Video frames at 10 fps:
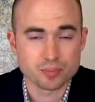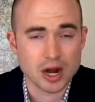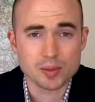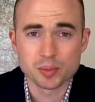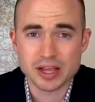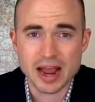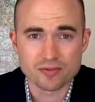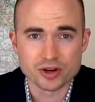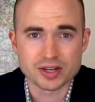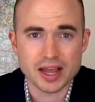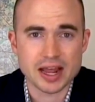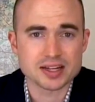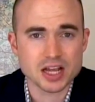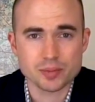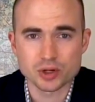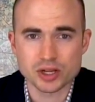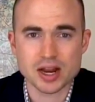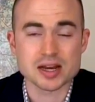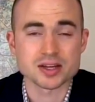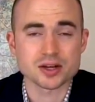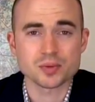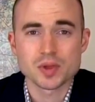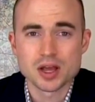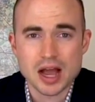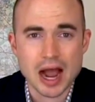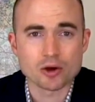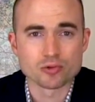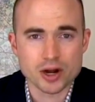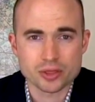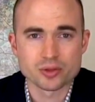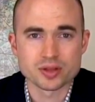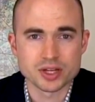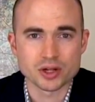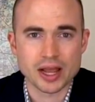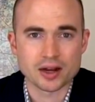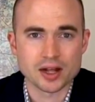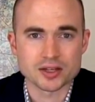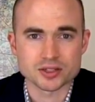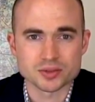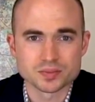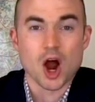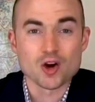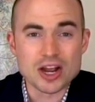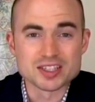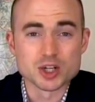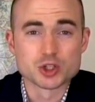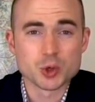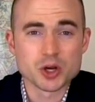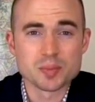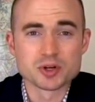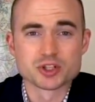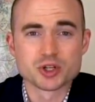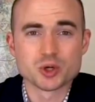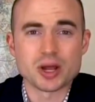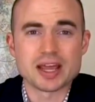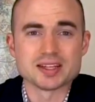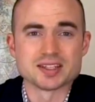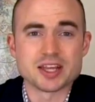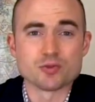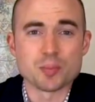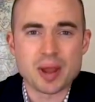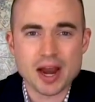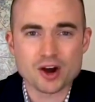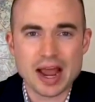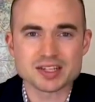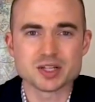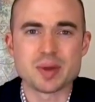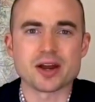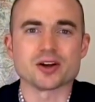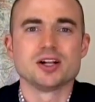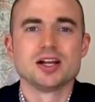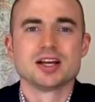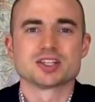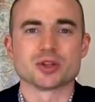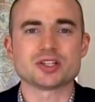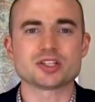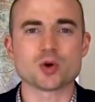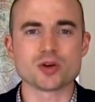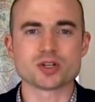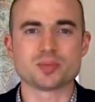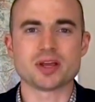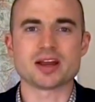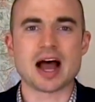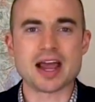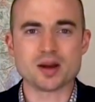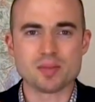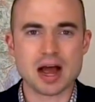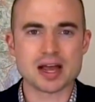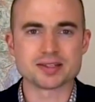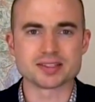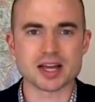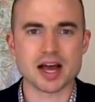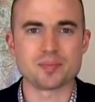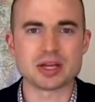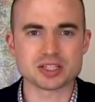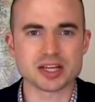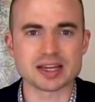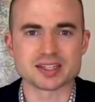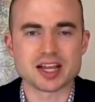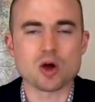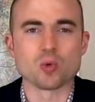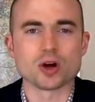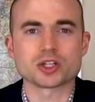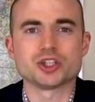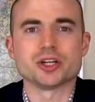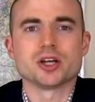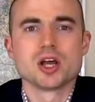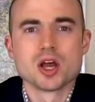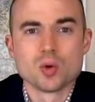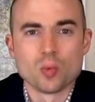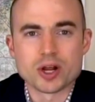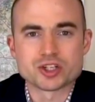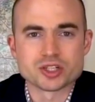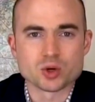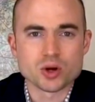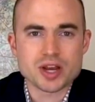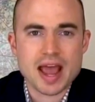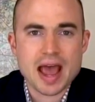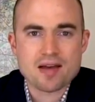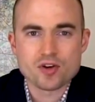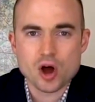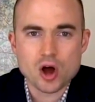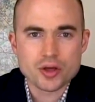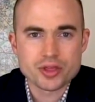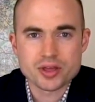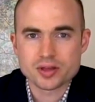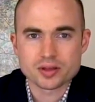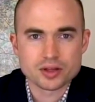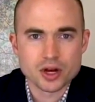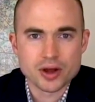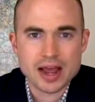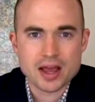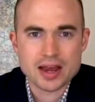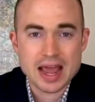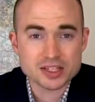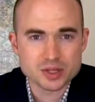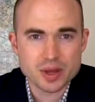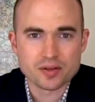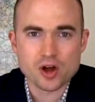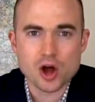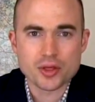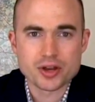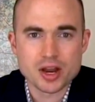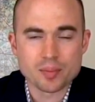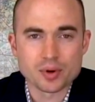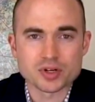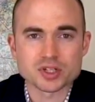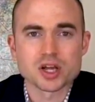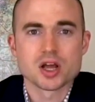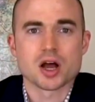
probably every day. Anytime you're looking at a deal, I would run it through the deal analyzer. All right, so tool number 2 is the repair estimator. So this is going to be an itemized, basically Excel worksheet, which is going to have all the, an estimate of all the numbers